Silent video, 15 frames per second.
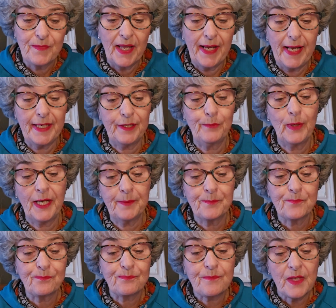Anyway,
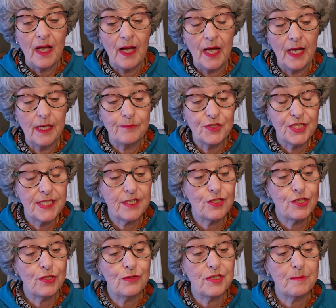she
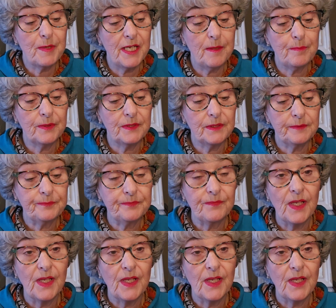has used people